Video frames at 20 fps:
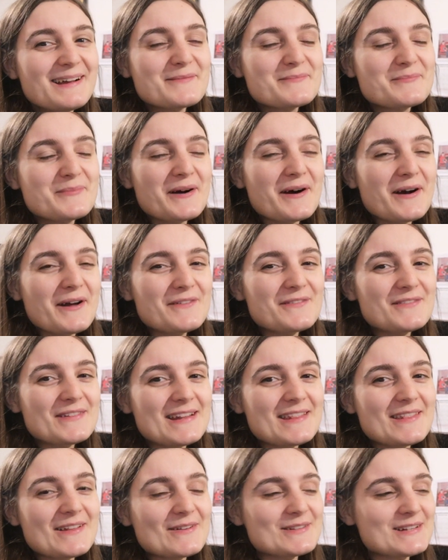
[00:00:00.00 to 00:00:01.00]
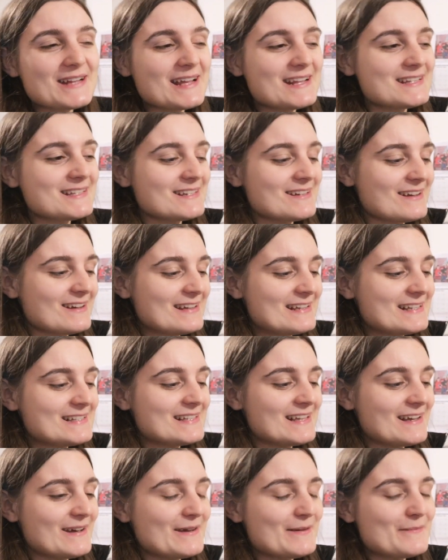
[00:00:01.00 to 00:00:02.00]
but hopefully they'll taste nice.
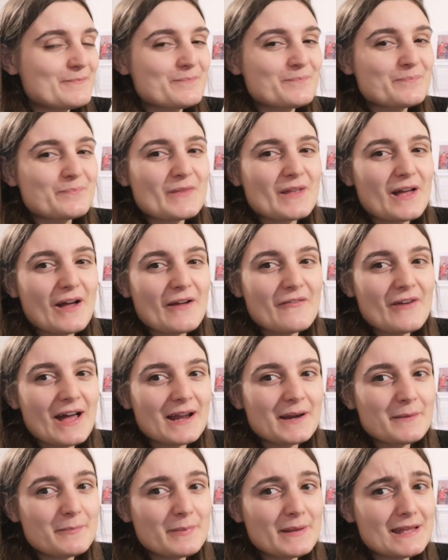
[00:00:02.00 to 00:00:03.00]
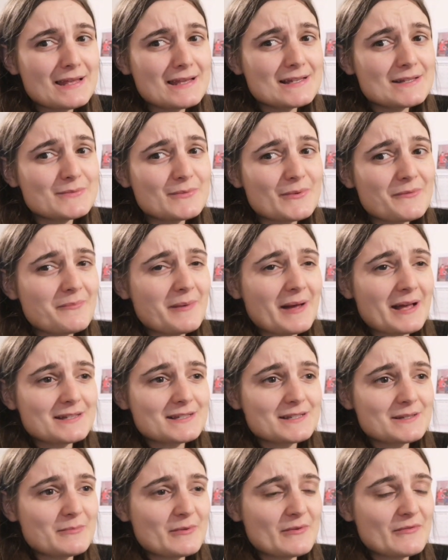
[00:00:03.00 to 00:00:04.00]
I've had peas with
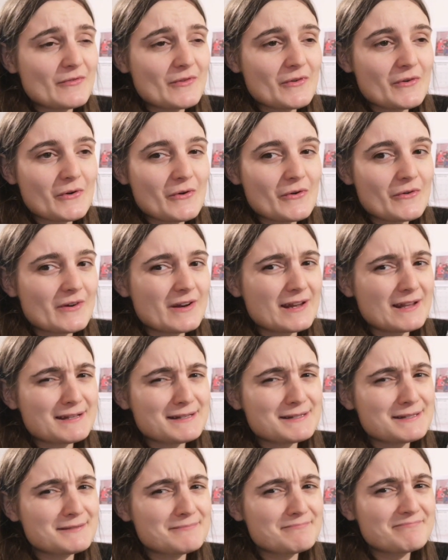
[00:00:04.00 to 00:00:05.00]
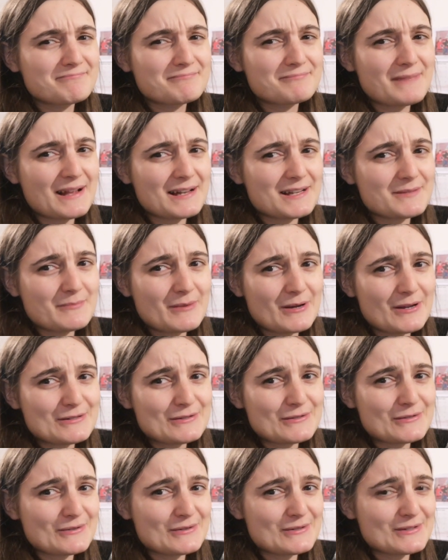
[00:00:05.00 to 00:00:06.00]
pasta before, and tomato
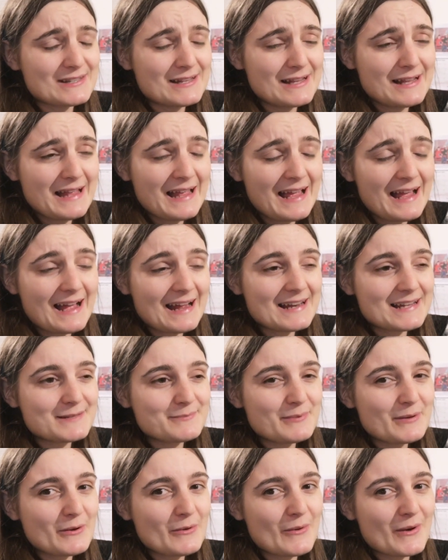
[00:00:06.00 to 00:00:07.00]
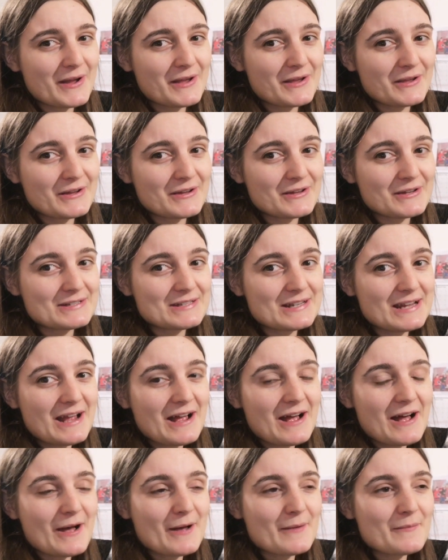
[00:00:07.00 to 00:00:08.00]
sauce, and it's been quite good.
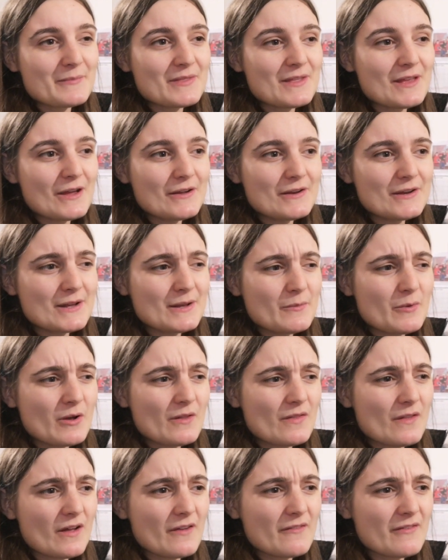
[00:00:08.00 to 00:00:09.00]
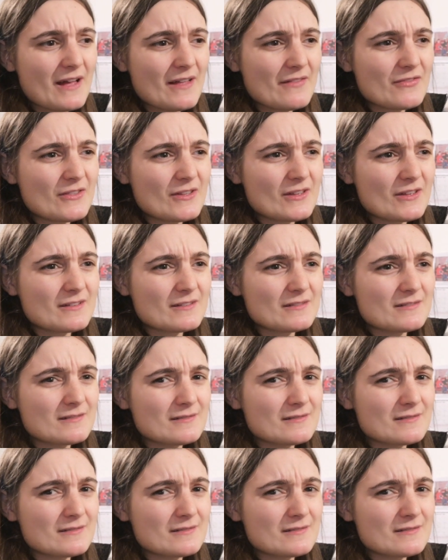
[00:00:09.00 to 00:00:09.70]
The only one that I've had that